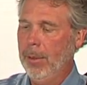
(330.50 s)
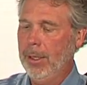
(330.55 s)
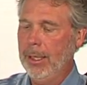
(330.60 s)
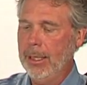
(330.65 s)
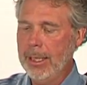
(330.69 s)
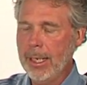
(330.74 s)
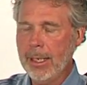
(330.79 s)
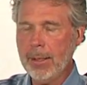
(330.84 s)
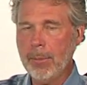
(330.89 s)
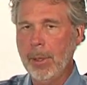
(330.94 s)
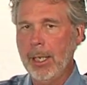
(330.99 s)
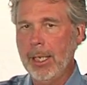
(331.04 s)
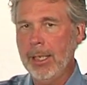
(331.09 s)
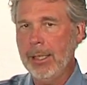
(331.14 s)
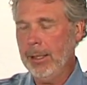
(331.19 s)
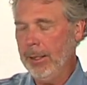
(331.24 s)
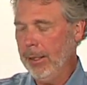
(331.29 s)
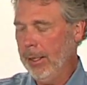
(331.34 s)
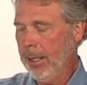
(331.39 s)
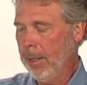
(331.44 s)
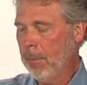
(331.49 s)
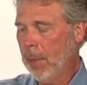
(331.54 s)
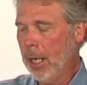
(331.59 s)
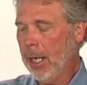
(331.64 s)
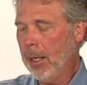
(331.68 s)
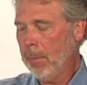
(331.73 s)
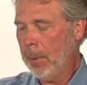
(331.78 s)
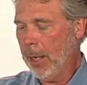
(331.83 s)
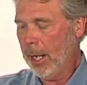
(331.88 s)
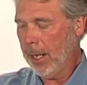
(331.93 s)
With the Dougmon in
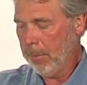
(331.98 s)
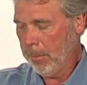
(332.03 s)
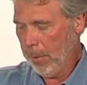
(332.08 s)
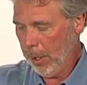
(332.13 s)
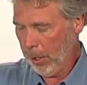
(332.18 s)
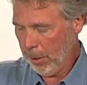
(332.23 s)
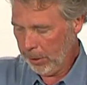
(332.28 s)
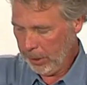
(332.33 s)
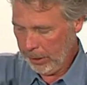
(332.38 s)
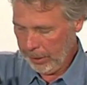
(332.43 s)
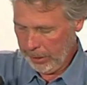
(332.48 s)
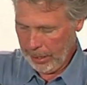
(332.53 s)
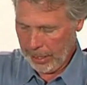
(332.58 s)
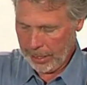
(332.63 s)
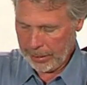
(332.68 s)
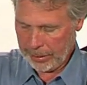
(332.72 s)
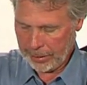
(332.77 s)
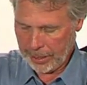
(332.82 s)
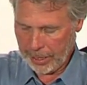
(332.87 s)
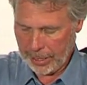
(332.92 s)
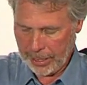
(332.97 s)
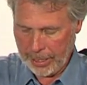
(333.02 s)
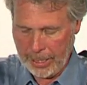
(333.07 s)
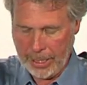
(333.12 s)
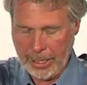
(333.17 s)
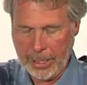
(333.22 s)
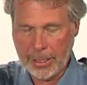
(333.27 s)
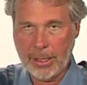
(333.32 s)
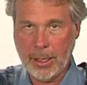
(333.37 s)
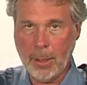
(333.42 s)
monopod mode, I set it
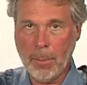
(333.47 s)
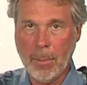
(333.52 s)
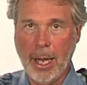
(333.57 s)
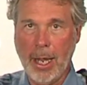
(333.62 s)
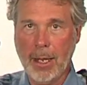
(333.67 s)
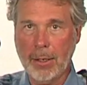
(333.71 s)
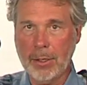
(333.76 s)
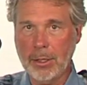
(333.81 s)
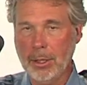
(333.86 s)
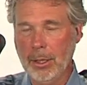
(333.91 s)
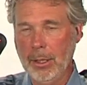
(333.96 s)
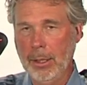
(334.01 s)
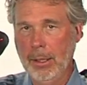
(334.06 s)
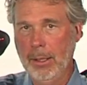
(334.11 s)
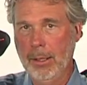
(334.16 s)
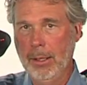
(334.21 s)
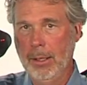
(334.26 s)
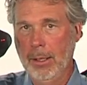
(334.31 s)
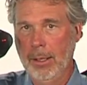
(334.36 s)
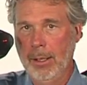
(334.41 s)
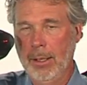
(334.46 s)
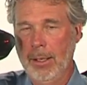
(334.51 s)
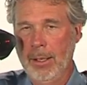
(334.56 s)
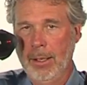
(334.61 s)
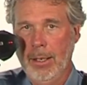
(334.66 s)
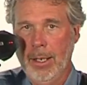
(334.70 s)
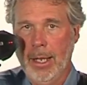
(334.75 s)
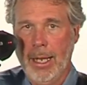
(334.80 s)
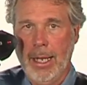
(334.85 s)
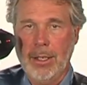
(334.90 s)
into the pouch,
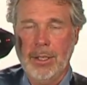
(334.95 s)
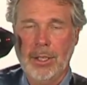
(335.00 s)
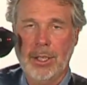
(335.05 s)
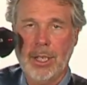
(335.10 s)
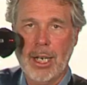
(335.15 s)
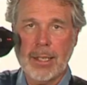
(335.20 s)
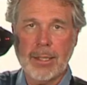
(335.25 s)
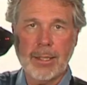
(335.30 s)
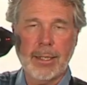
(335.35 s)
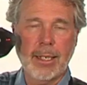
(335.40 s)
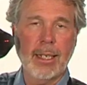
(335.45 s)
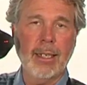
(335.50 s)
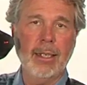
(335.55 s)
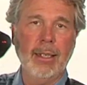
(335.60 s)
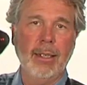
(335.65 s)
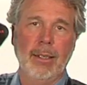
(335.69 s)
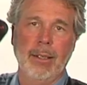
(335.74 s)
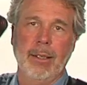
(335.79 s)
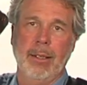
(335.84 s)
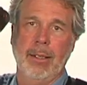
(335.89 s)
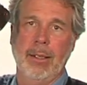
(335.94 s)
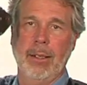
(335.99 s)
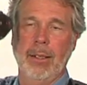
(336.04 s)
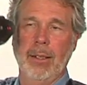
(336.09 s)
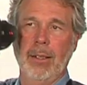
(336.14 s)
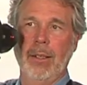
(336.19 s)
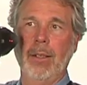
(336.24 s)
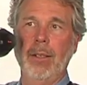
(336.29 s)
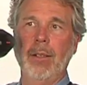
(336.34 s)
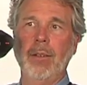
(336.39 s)
I adjust it
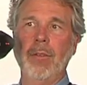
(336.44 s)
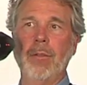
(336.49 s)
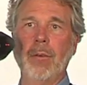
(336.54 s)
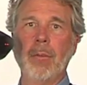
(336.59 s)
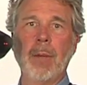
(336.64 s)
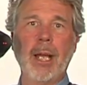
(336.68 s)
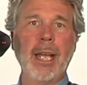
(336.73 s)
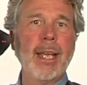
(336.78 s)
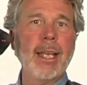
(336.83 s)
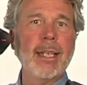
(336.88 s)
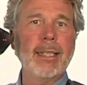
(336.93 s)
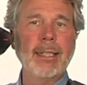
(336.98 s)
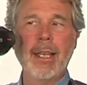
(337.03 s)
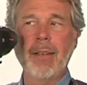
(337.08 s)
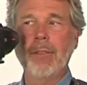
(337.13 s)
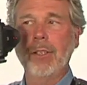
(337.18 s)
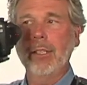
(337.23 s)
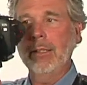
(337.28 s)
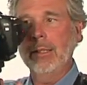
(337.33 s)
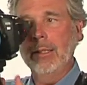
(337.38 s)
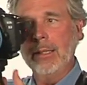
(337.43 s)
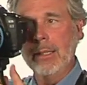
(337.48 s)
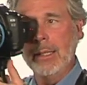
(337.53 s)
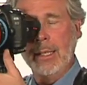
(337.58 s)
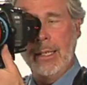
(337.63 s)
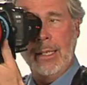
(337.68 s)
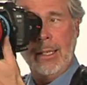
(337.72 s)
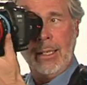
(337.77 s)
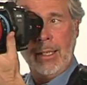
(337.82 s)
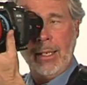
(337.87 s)
for my eye level,
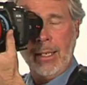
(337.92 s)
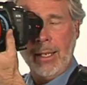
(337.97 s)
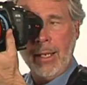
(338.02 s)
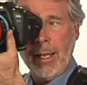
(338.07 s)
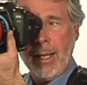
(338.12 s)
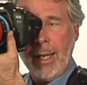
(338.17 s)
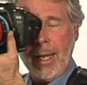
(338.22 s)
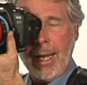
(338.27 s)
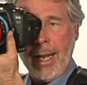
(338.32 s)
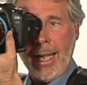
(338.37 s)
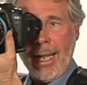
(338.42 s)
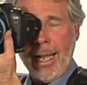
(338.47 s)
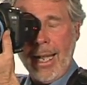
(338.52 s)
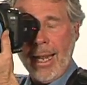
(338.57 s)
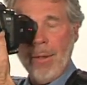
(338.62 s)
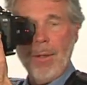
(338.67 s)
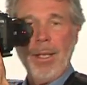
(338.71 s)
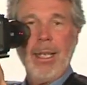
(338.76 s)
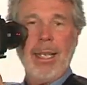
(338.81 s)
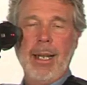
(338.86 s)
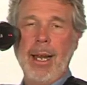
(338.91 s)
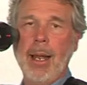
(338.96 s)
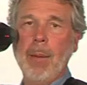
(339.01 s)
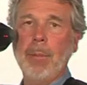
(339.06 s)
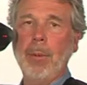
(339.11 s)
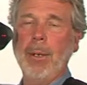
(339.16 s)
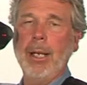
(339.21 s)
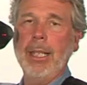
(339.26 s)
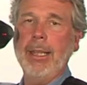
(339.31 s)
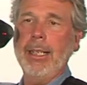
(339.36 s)
and now I can
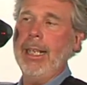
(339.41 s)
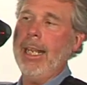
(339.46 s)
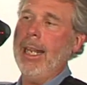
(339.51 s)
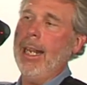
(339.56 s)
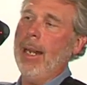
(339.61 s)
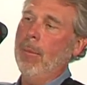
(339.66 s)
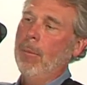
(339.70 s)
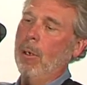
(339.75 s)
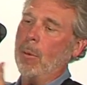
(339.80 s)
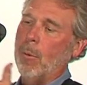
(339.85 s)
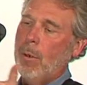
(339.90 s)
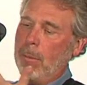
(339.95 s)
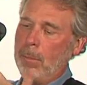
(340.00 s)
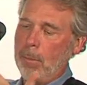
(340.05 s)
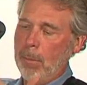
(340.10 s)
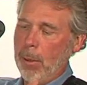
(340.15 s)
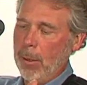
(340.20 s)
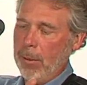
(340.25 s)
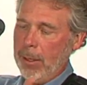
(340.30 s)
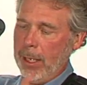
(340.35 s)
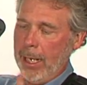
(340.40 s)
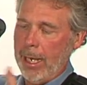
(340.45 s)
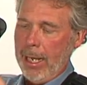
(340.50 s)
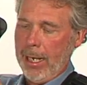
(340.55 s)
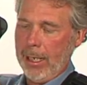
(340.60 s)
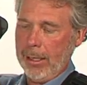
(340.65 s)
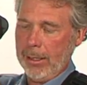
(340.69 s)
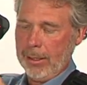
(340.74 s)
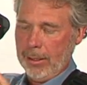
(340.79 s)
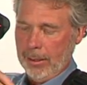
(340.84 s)
operate the camera with both
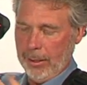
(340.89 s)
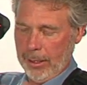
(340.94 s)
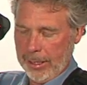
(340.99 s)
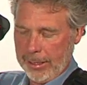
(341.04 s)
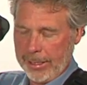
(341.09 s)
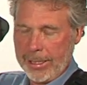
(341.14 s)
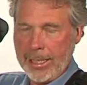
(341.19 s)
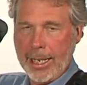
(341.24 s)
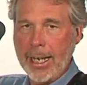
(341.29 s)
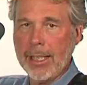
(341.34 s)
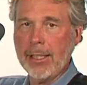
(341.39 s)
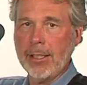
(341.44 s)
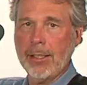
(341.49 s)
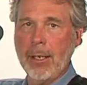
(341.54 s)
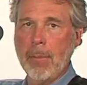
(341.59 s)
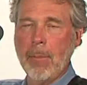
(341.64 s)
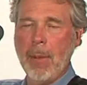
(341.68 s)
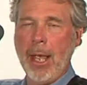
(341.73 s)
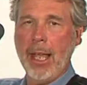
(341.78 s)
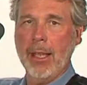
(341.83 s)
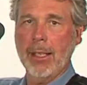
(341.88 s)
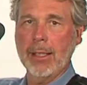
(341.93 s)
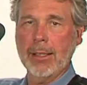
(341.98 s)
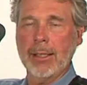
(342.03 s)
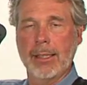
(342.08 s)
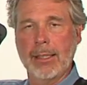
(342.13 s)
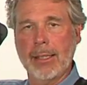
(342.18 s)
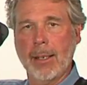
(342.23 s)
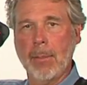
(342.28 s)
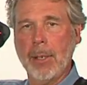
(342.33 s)
hands. It's nicely
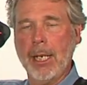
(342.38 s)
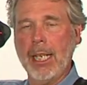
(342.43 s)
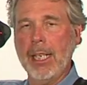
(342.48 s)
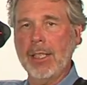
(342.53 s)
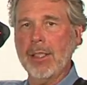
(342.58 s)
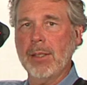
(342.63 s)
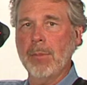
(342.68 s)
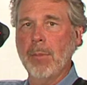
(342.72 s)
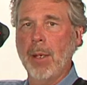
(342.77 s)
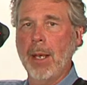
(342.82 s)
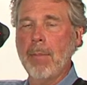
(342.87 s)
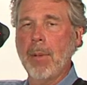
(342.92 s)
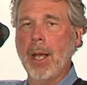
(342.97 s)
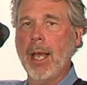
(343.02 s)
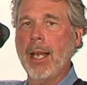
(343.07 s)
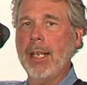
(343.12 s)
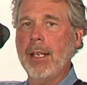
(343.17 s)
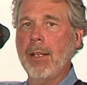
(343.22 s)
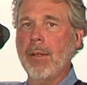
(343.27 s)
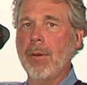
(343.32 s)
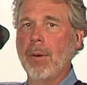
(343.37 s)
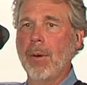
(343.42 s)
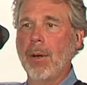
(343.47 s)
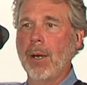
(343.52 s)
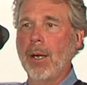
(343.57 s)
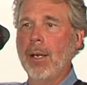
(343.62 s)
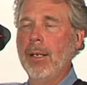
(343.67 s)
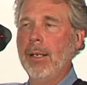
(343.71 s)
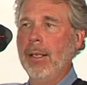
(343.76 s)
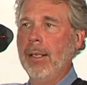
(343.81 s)
balanced, it's up against my body
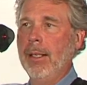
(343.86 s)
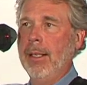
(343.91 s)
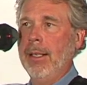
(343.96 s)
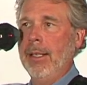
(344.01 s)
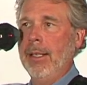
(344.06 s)
core,